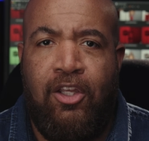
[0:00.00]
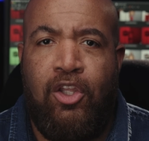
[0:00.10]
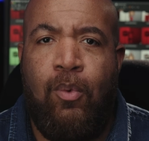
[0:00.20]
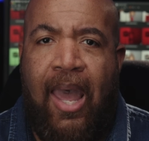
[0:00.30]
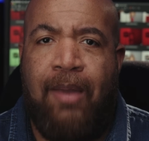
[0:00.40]

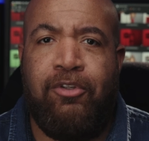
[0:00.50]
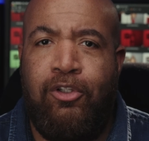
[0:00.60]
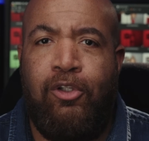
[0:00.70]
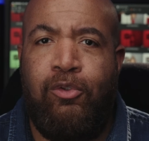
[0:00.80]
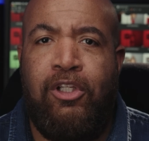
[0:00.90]
You
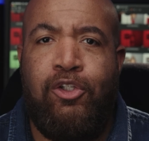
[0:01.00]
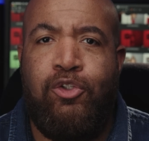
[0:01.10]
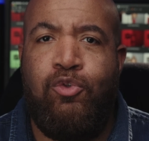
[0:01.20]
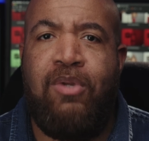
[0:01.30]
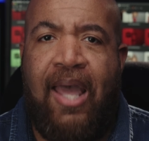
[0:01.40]
absolutely
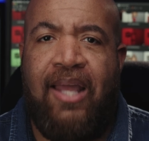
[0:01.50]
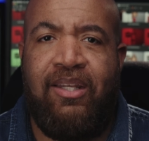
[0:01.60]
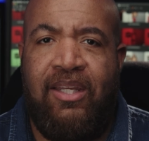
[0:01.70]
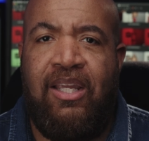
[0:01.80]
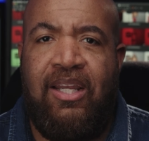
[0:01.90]
do not
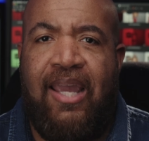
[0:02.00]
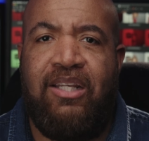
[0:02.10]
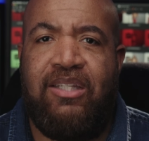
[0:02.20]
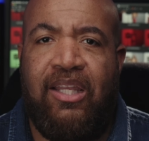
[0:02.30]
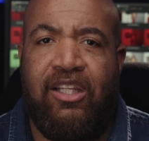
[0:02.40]
need a
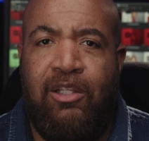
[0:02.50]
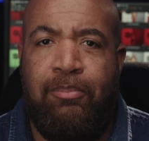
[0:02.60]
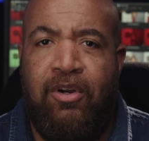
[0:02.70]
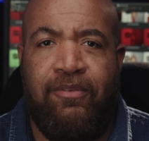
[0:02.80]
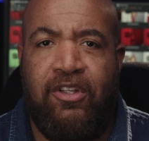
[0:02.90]
technically
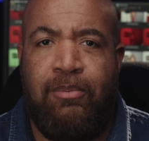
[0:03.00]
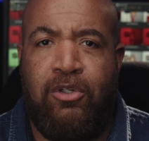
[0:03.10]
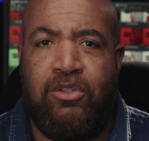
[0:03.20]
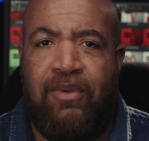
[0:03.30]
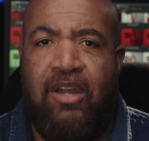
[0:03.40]
perfect
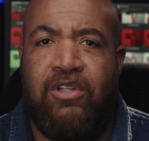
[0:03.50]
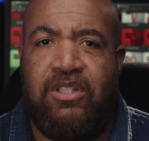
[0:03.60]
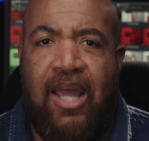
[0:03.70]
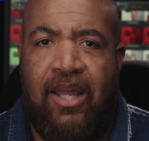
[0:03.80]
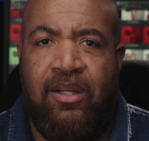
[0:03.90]
exposure for every
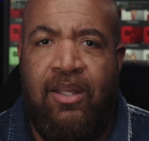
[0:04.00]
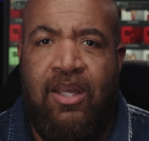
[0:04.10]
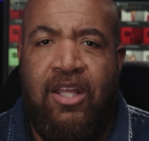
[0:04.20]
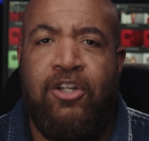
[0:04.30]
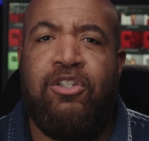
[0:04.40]
shot.
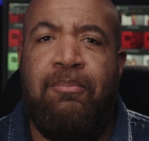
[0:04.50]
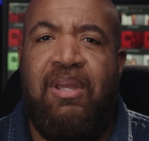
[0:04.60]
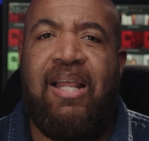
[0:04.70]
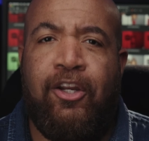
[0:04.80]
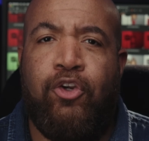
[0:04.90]
There's gonna be
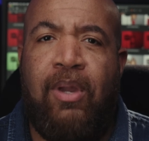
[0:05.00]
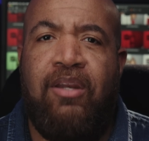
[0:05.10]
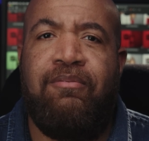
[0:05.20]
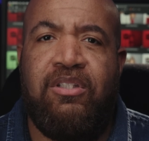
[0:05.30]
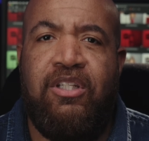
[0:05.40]
a lot of
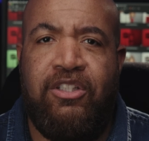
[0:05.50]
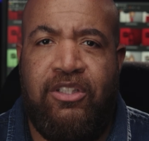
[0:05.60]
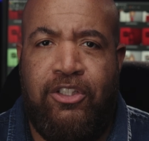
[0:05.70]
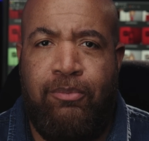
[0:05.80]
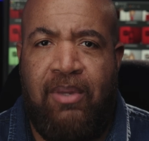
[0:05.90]
creative
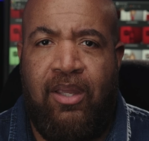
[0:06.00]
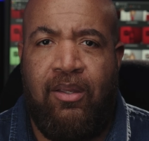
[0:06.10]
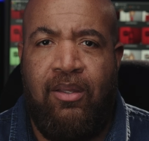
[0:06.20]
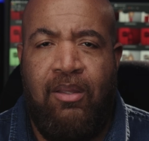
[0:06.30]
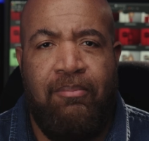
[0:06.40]
decisions that you make.
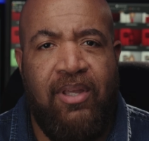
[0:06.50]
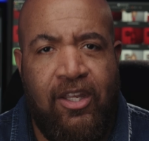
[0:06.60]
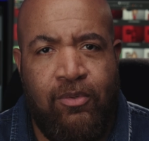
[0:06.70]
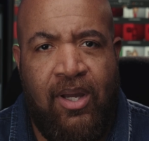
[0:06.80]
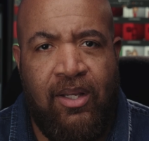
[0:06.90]
But
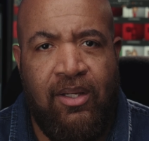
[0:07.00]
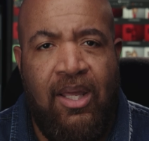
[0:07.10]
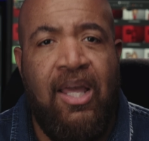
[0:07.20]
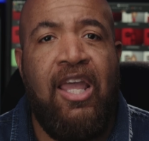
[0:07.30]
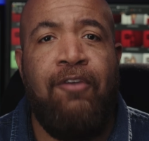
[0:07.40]
guess what?
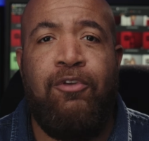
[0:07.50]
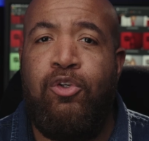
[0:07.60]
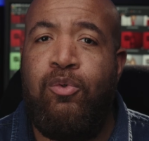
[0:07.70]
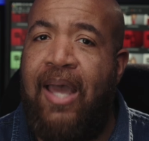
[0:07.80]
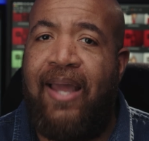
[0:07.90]
If you
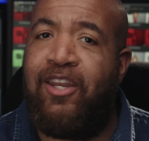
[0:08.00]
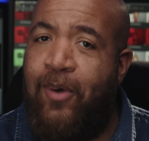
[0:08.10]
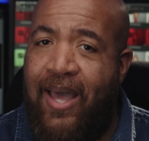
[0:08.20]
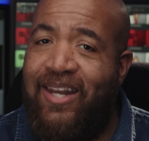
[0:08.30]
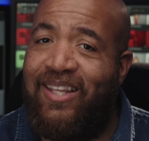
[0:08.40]
do not know
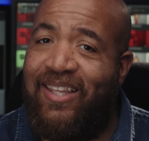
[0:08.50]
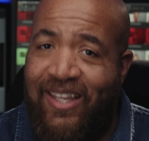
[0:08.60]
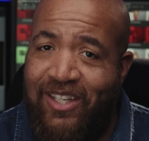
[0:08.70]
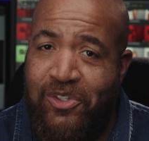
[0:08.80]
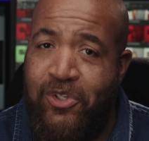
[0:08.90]
how to
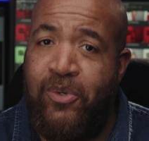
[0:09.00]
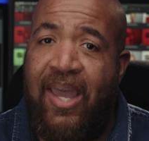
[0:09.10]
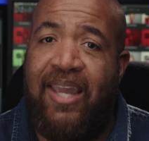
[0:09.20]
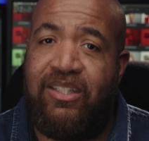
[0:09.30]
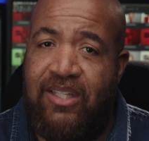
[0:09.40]
get to
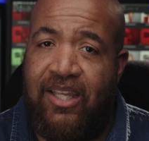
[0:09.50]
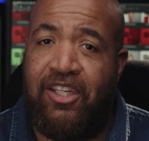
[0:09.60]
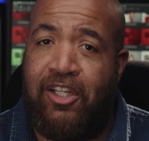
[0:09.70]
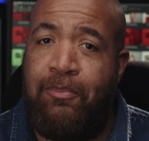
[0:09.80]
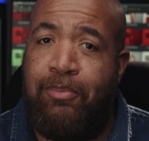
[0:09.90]
a
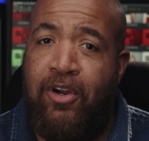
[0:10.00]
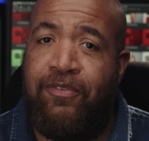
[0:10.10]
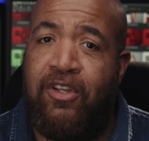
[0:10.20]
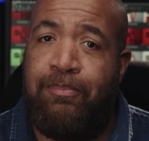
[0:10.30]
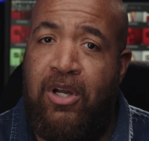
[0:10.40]
technically
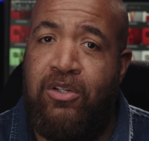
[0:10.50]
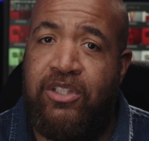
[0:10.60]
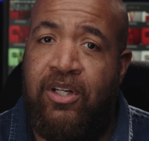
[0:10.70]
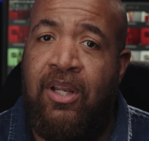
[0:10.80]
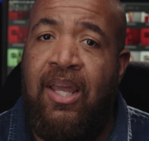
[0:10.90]
perfect
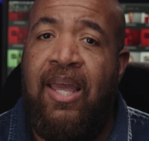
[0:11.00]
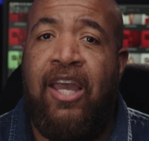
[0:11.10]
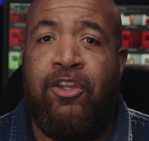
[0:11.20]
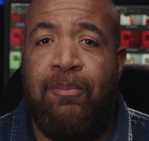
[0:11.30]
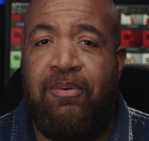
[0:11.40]
exposure
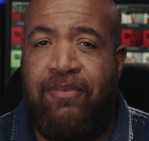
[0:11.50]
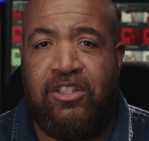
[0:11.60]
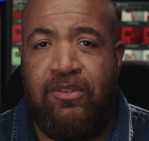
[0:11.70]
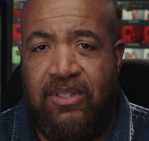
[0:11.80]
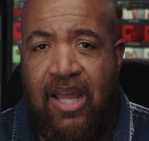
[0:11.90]
and you're a
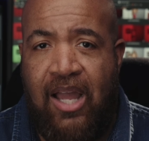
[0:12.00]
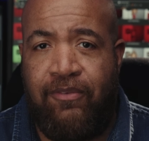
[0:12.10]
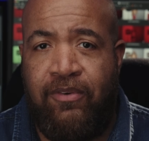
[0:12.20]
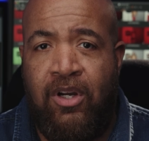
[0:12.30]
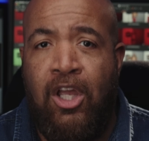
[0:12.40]
professional
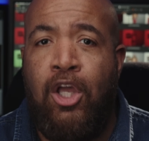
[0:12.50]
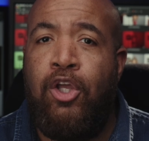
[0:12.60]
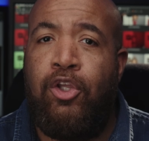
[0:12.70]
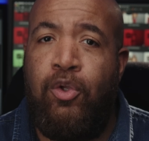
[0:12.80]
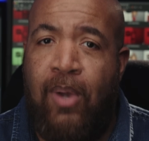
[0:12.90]
photographer,
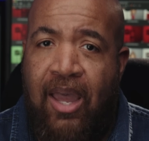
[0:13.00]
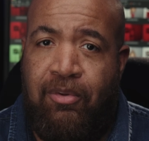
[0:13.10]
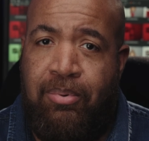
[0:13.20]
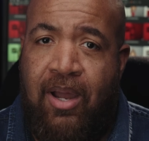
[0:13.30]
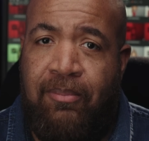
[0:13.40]
you have
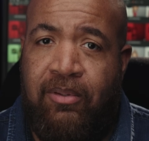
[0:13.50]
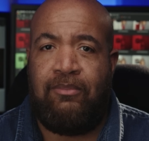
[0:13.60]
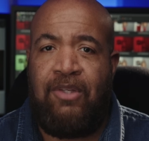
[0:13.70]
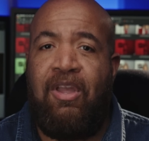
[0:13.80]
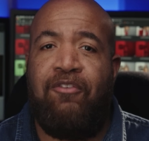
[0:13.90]
a problem.
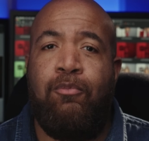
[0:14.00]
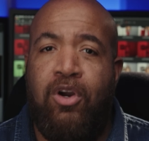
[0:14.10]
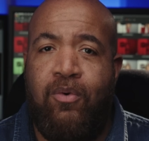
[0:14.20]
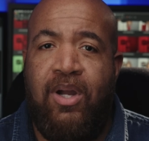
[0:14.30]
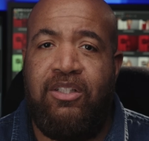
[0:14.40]
If you have
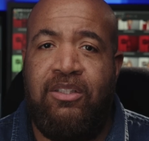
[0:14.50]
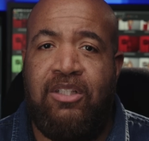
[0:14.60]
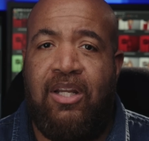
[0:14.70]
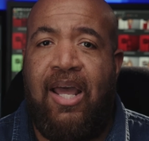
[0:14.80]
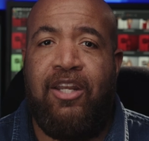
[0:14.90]
more questions
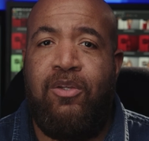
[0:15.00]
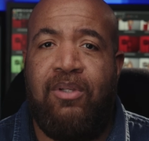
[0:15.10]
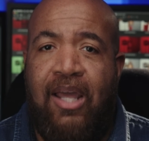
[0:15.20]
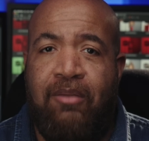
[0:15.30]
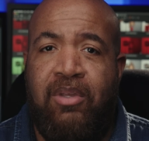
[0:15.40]
on how to use
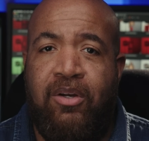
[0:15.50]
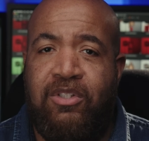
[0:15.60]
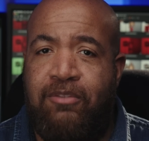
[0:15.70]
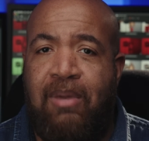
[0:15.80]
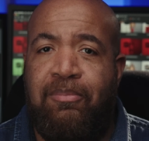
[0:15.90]
light meter,
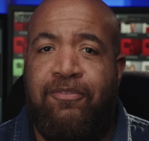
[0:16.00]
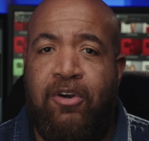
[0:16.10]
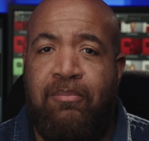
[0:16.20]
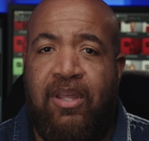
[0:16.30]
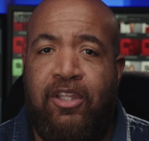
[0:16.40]
which is my
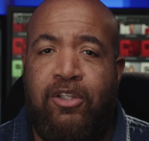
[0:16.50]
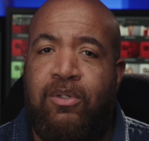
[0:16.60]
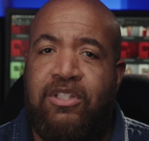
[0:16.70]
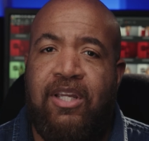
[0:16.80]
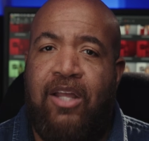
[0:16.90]
preferred method, you
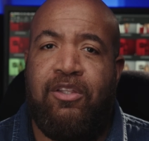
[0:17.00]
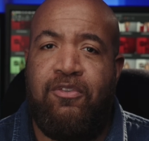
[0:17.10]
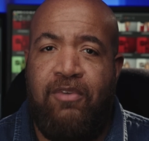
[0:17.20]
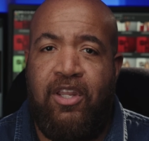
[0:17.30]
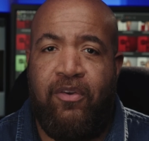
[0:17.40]
can check out
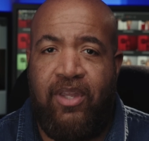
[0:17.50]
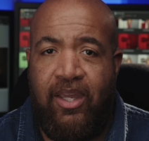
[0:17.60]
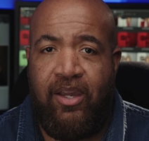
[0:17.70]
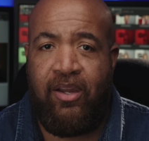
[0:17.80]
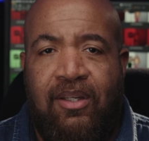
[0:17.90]
this video
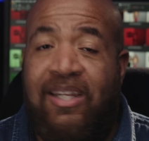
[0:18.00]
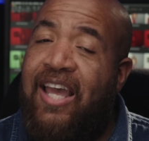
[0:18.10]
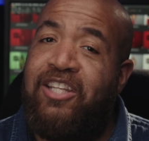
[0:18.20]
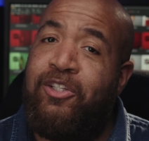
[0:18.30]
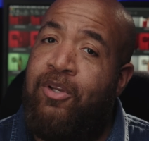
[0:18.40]
here. And
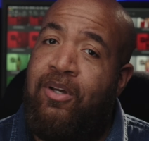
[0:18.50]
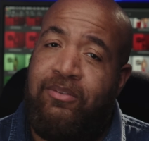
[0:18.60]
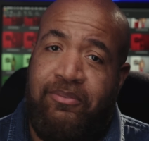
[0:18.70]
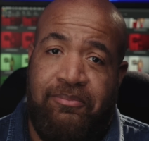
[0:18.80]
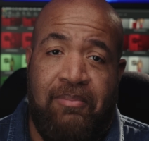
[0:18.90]
as you
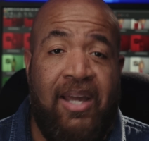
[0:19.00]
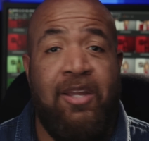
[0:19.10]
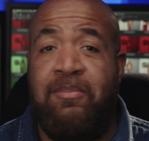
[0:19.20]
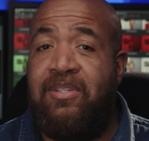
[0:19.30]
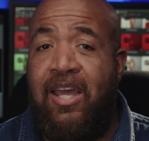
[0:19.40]
know, my
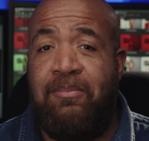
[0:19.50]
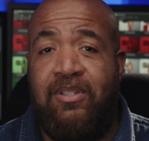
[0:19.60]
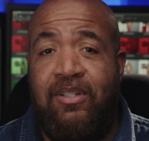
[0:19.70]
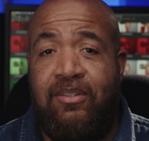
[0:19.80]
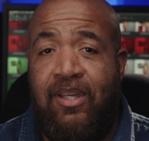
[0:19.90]
name is Ab
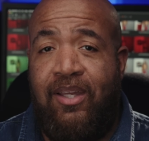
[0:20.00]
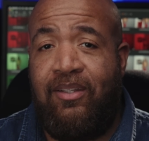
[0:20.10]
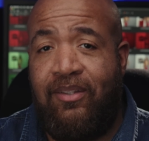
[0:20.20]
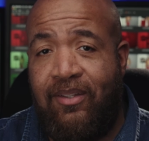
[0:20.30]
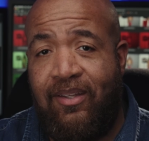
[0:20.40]

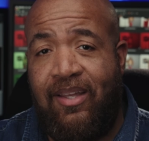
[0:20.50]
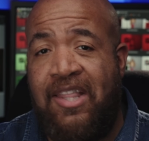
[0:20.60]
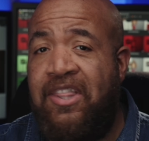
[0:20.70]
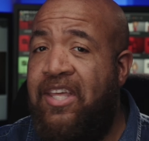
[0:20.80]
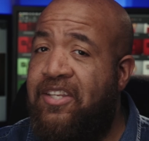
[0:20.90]
Sesay,
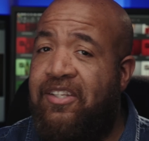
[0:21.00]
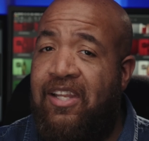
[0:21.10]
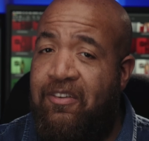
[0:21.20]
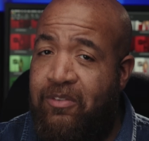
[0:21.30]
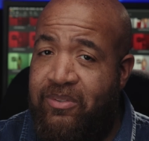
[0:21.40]
and there's
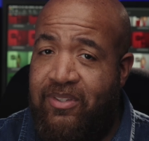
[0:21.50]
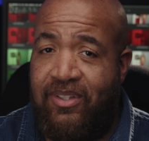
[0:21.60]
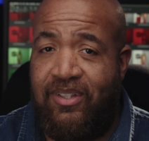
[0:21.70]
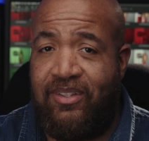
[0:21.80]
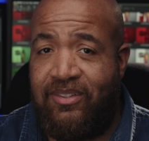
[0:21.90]
levels to
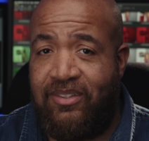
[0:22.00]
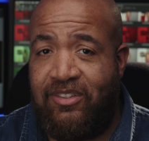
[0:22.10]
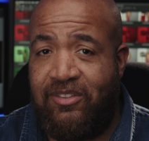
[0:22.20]
this.